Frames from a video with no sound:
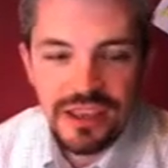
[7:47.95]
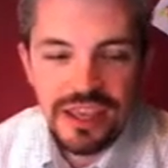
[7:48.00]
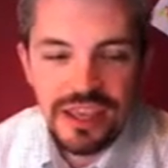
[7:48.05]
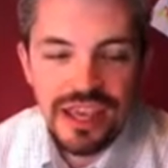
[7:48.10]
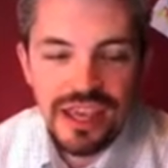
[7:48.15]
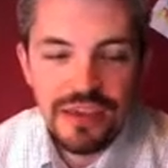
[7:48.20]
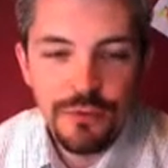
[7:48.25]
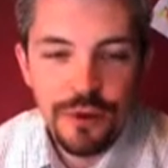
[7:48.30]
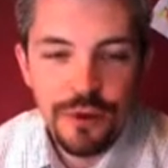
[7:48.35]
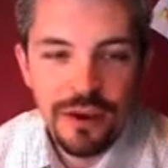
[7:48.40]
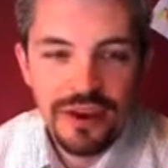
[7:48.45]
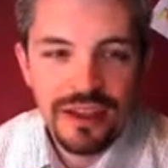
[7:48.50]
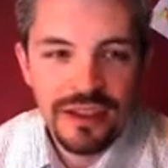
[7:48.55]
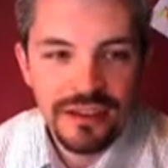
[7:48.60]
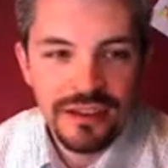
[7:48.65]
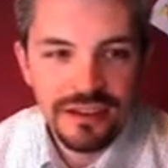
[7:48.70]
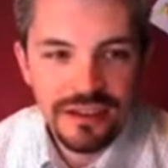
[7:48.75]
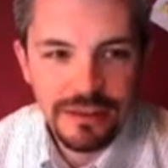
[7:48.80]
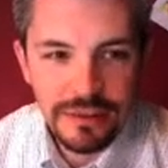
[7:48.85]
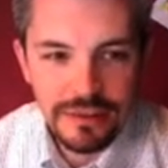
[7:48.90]
Keywording
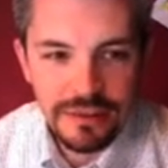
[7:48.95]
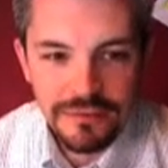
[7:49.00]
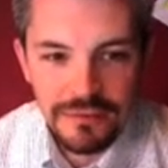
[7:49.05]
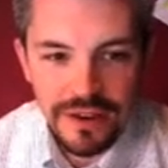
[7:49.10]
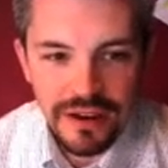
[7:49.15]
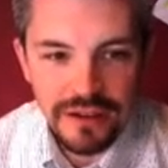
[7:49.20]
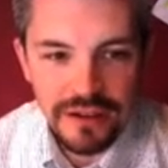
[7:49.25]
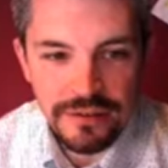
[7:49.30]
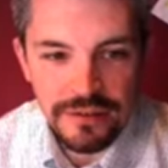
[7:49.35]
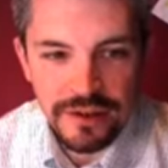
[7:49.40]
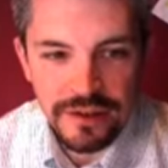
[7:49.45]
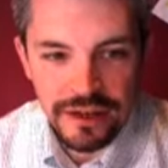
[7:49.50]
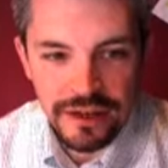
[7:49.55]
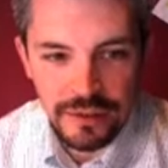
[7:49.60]
is going to be very, very